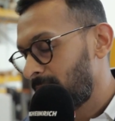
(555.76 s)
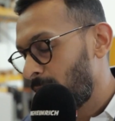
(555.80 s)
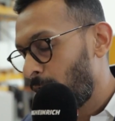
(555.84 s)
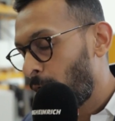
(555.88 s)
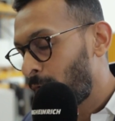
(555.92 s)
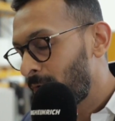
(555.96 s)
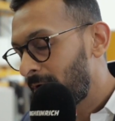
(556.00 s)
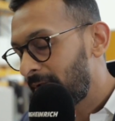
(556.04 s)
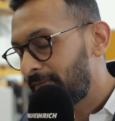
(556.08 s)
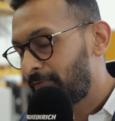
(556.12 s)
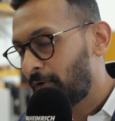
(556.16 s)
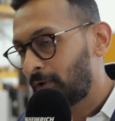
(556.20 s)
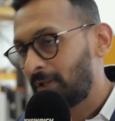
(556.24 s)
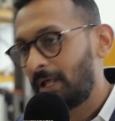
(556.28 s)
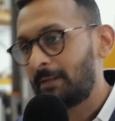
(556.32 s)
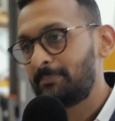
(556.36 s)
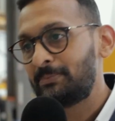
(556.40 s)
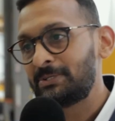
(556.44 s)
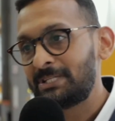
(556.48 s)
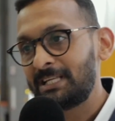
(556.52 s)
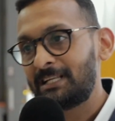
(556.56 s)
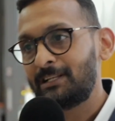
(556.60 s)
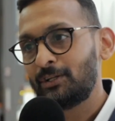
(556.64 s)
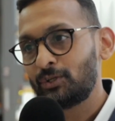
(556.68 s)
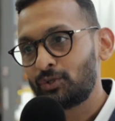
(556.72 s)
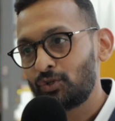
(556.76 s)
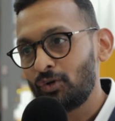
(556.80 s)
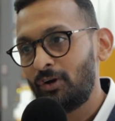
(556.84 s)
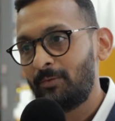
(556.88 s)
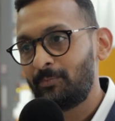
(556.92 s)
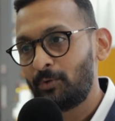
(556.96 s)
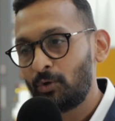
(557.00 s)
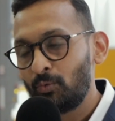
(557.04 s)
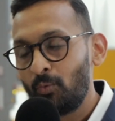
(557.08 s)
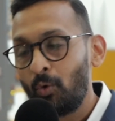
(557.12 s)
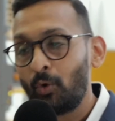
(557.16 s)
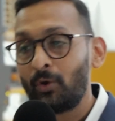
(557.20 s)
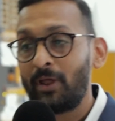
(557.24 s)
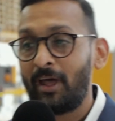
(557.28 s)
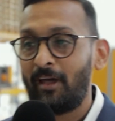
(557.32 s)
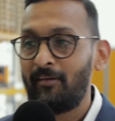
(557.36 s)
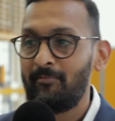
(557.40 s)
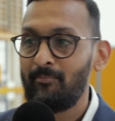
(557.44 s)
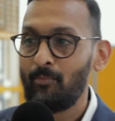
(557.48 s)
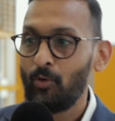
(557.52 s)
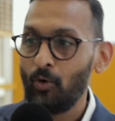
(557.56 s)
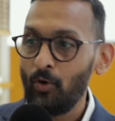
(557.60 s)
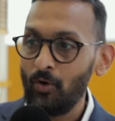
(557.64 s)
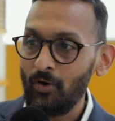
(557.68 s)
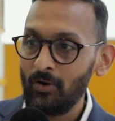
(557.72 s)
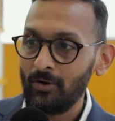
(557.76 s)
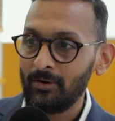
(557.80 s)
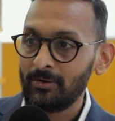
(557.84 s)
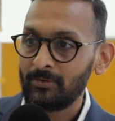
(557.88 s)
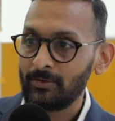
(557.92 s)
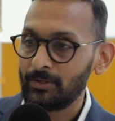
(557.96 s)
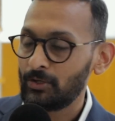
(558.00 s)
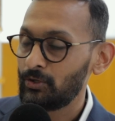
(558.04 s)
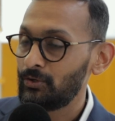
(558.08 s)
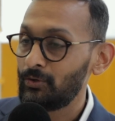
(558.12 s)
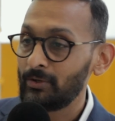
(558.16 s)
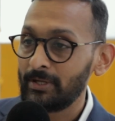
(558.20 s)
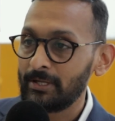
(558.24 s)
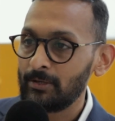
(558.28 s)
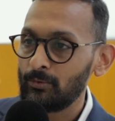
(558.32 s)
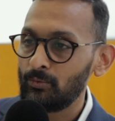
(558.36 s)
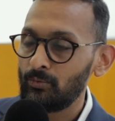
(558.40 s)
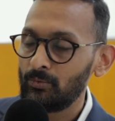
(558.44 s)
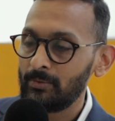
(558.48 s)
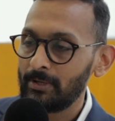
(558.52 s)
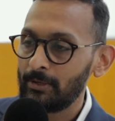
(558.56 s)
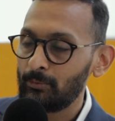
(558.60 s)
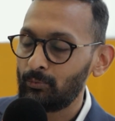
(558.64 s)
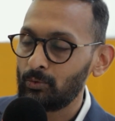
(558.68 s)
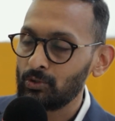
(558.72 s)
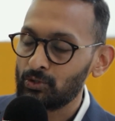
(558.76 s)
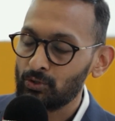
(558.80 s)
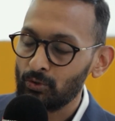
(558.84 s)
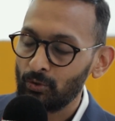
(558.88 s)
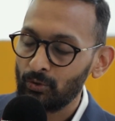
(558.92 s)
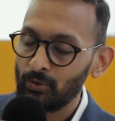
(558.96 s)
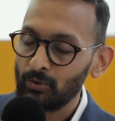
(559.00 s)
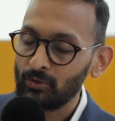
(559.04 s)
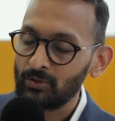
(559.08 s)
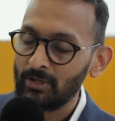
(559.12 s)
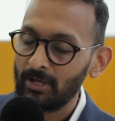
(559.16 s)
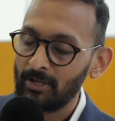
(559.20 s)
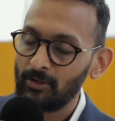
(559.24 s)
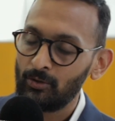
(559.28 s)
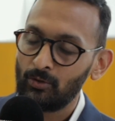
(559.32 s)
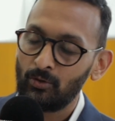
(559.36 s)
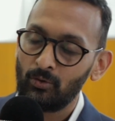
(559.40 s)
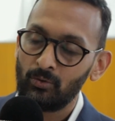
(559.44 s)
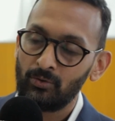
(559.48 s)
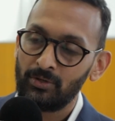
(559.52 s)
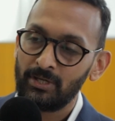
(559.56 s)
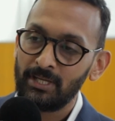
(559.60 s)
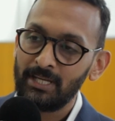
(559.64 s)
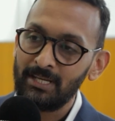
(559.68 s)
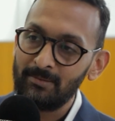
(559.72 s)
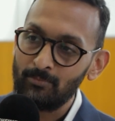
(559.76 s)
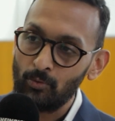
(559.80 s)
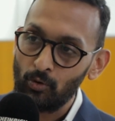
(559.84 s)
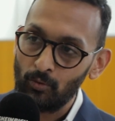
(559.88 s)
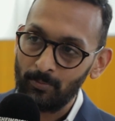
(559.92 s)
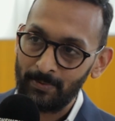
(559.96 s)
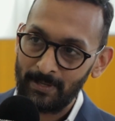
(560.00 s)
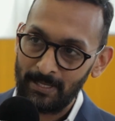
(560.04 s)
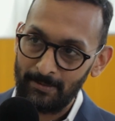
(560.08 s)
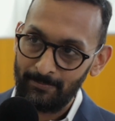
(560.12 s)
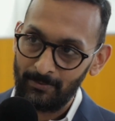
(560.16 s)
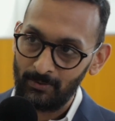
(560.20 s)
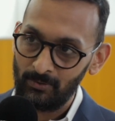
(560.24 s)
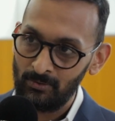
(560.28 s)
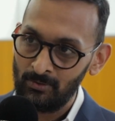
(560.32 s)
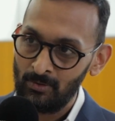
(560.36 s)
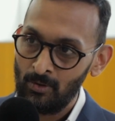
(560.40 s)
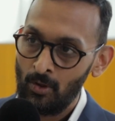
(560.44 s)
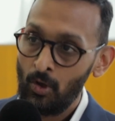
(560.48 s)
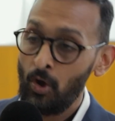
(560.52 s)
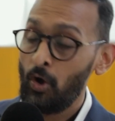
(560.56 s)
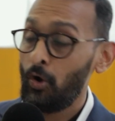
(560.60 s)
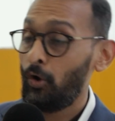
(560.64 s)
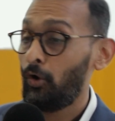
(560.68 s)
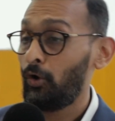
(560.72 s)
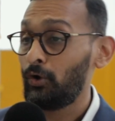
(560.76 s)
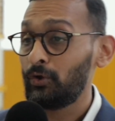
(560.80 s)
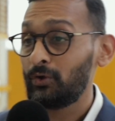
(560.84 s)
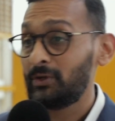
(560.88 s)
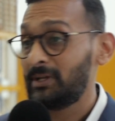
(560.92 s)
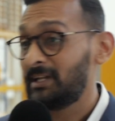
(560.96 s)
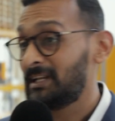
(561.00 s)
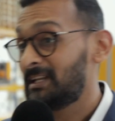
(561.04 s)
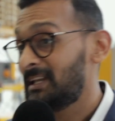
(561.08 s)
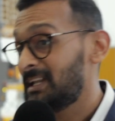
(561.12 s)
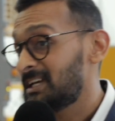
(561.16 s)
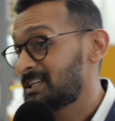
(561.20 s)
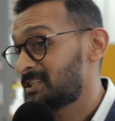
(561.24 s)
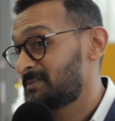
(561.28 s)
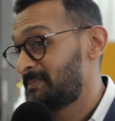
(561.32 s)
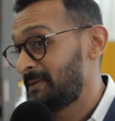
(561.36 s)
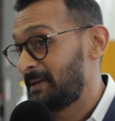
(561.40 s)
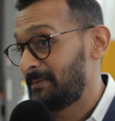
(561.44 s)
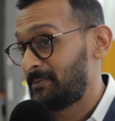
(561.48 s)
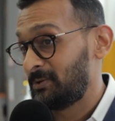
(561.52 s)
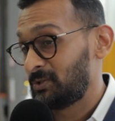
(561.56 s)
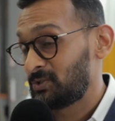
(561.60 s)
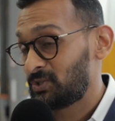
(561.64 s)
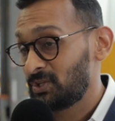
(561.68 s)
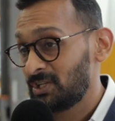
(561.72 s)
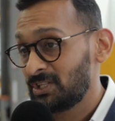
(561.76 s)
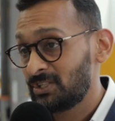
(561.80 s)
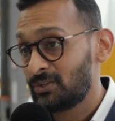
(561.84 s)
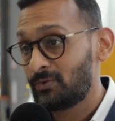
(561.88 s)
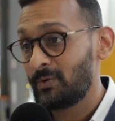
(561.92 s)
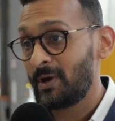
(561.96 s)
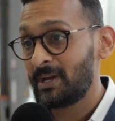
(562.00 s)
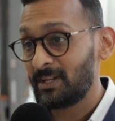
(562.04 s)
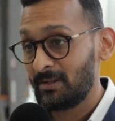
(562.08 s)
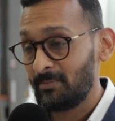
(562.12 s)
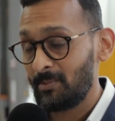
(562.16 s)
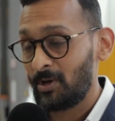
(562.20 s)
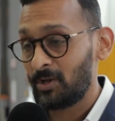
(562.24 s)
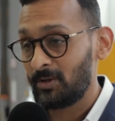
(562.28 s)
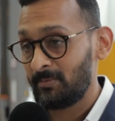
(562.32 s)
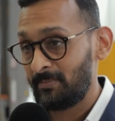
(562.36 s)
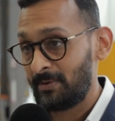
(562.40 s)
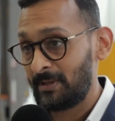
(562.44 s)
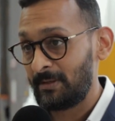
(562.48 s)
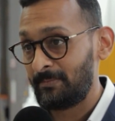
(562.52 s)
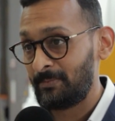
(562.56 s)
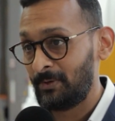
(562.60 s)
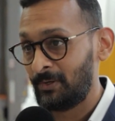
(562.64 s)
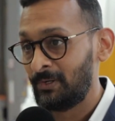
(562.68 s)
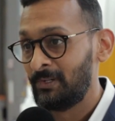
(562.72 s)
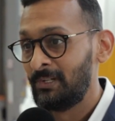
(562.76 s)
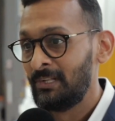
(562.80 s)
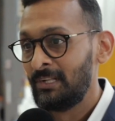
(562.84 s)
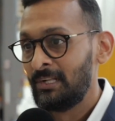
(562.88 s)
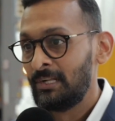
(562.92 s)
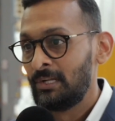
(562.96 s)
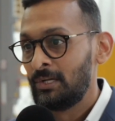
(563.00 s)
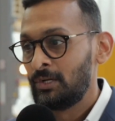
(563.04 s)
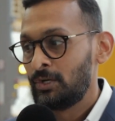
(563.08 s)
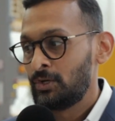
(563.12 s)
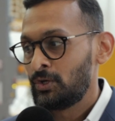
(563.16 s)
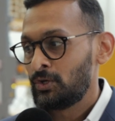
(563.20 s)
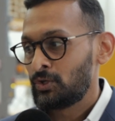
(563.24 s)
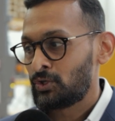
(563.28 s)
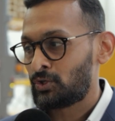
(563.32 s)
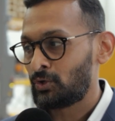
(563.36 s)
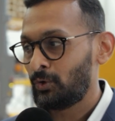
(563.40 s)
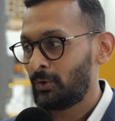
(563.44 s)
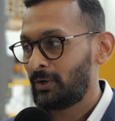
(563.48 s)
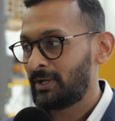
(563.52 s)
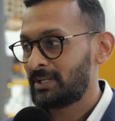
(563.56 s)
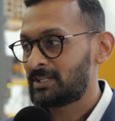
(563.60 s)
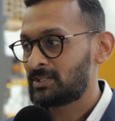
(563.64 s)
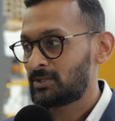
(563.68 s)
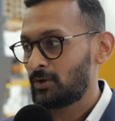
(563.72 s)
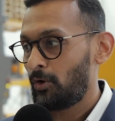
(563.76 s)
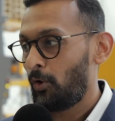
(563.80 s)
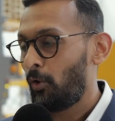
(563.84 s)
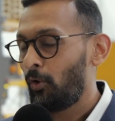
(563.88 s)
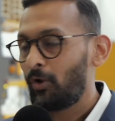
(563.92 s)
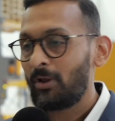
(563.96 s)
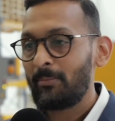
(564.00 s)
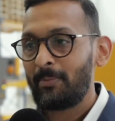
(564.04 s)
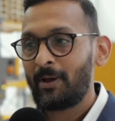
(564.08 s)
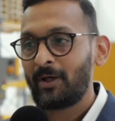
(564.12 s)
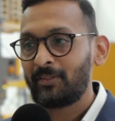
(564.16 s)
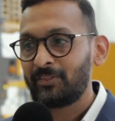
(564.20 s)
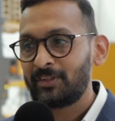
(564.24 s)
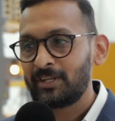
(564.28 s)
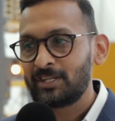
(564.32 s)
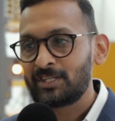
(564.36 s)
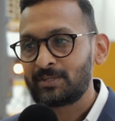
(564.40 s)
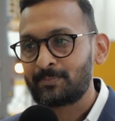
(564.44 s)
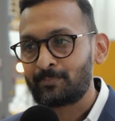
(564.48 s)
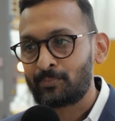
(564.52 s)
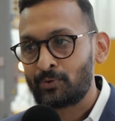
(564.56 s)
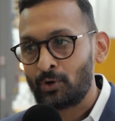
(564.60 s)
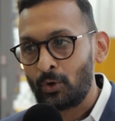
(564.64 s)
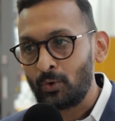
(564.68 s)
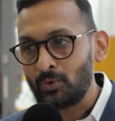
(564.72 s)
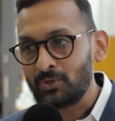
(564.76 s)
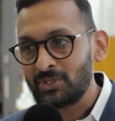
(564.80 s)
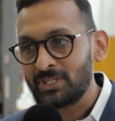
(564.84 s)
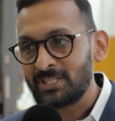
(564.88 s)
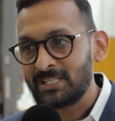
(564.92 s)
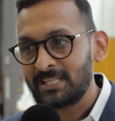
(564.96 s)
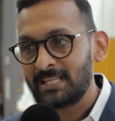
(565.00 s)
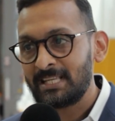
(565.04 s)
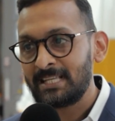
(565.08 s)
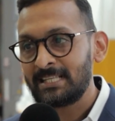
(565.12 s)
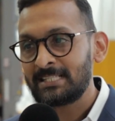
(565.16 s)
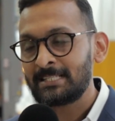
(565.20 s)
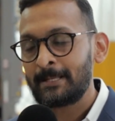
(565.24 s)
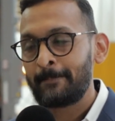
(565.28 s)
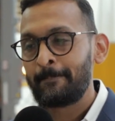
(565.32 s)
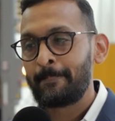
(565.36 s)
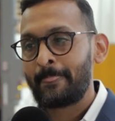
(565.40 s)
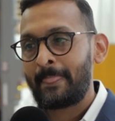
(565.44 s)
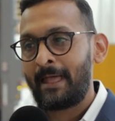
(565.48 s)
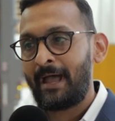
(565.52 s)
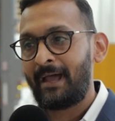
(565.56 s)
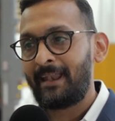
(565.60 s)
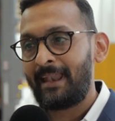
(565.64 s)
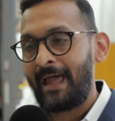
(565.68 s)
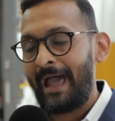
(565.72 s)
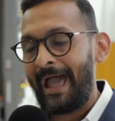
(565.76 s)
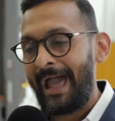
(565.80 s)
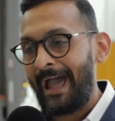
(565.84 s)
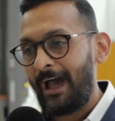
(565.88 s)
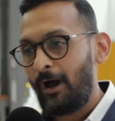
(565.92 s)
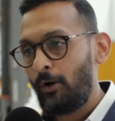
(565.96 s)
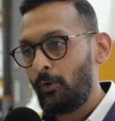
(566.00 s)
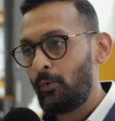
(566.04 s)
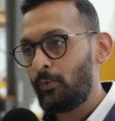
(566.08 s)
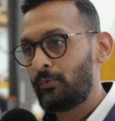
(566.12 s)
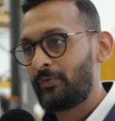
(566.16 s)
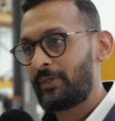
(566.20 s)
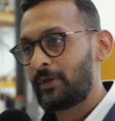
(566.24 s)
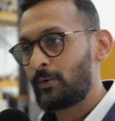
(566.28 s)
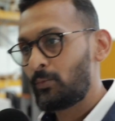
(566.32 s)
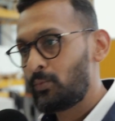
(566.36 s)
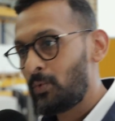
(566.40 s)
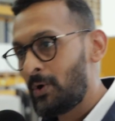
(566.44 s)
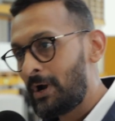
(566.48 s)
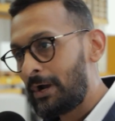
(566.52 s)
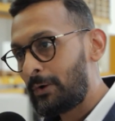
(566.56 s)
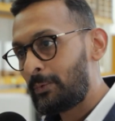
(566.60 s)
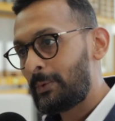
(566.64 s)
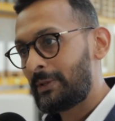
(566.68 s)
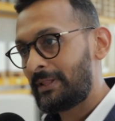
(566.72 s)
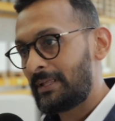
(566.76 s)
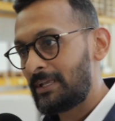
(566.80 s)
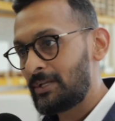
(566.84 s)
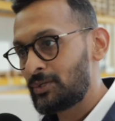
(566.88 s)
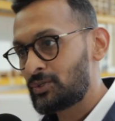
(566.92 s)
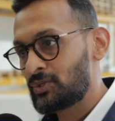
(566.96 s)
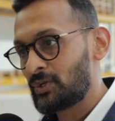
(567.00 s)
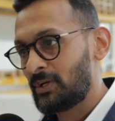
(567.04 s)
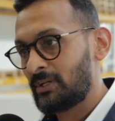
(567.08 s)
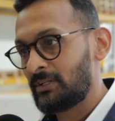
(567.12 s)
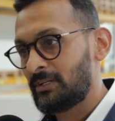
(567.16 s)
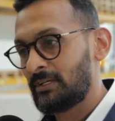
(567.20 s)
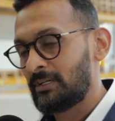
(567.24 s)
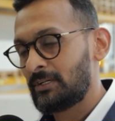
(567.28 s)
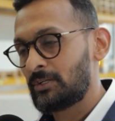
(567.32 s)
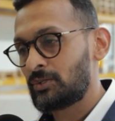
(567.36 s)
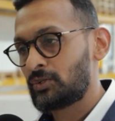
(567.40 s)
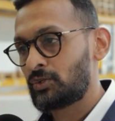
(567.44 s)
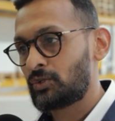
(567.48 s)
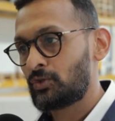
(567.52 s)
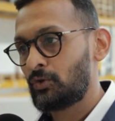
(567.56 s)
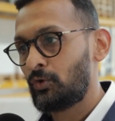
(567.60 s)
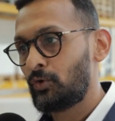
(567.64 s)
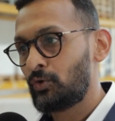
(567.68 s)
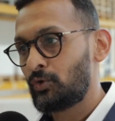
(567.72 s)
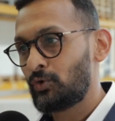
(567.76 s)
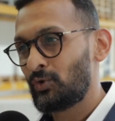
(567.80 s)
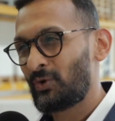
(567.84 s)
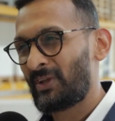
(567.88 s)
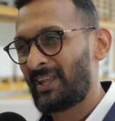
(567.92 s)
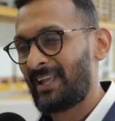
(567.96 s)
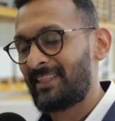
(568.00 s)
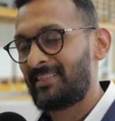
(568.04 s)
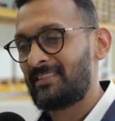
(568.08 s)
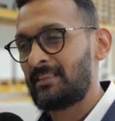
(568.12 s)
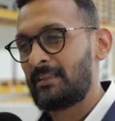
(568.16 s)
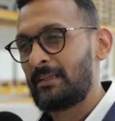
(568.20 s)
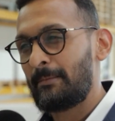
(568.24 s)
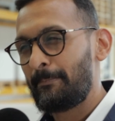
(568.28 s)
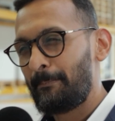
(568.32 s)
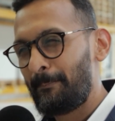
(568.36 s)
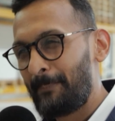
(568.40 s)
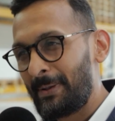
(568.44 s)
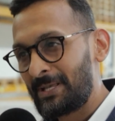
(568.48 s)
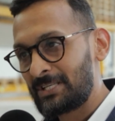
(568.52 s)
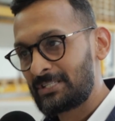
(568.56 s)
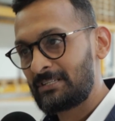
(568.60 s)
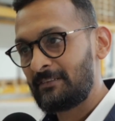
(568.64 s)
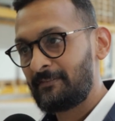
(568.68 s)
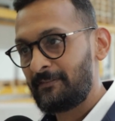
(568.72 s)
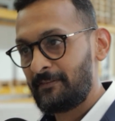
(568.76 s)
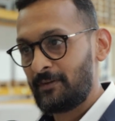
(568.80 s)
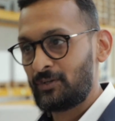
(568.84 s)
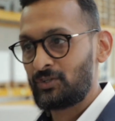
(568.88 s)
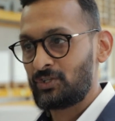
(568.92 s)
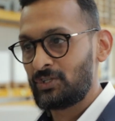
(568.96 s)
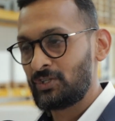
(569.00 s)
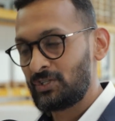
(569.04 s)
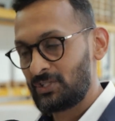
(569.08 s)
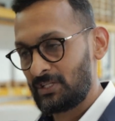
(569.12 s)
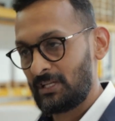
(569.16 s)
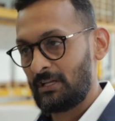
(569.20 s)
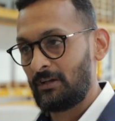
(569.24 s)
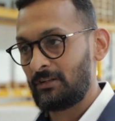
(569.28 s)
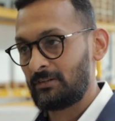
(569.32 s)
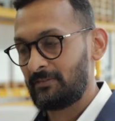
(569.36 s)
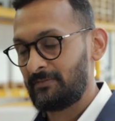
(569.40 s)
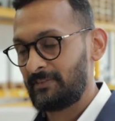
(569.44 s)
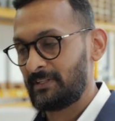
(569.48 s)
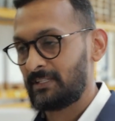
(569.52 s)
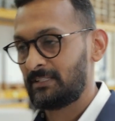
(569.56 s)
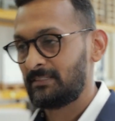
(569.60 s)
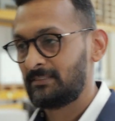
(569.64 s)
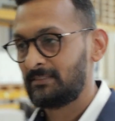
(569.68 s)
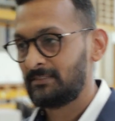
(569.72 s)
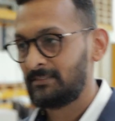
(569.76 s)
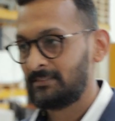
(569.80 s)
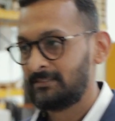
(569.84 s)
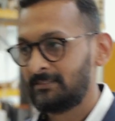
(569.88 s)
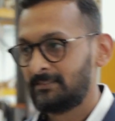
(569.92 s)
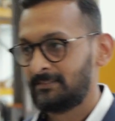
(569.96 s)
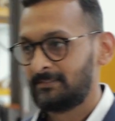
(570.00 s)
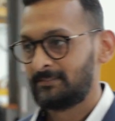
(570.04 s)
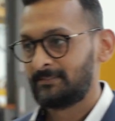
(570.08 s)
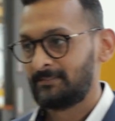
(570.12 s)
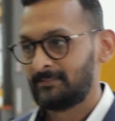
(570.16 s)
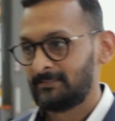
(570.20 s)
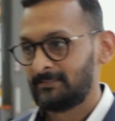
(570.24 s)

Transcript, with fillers: only for that particular job, you won't have more. You, you, it will show you that you don't need more people or you need less people, just the right amount of people. So it's all about these processes and how they work with each other so you get the best efficiency out of it. Yeah.